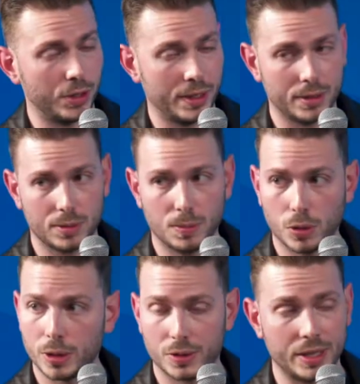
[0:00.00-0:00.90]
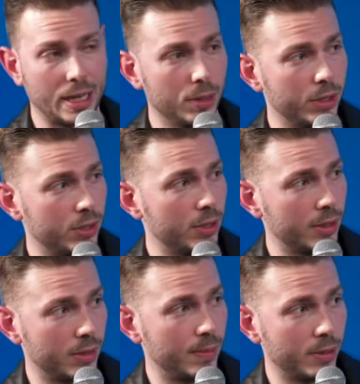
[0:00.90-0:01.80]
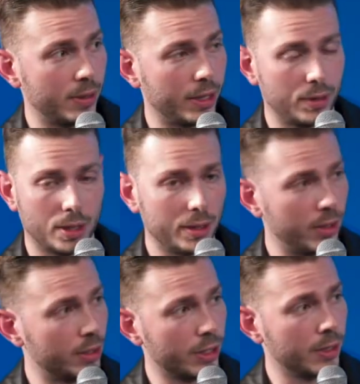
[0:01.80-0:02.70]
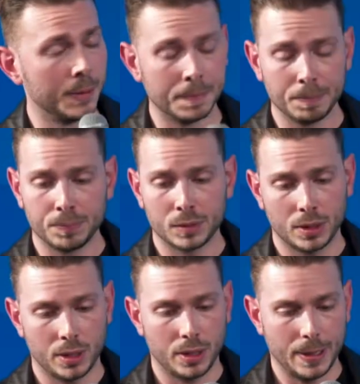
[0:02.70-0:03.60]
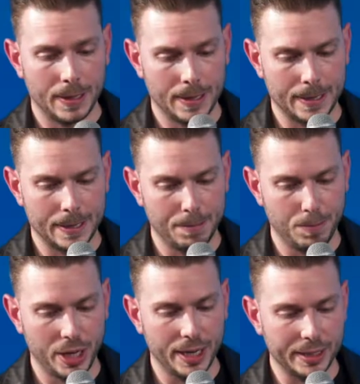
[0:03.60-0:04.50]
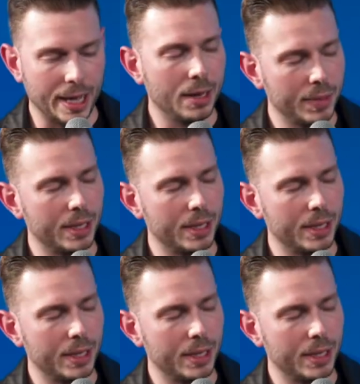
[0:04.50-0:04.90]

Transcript: that's more established and has been around a lot longer. Uh, but it can be a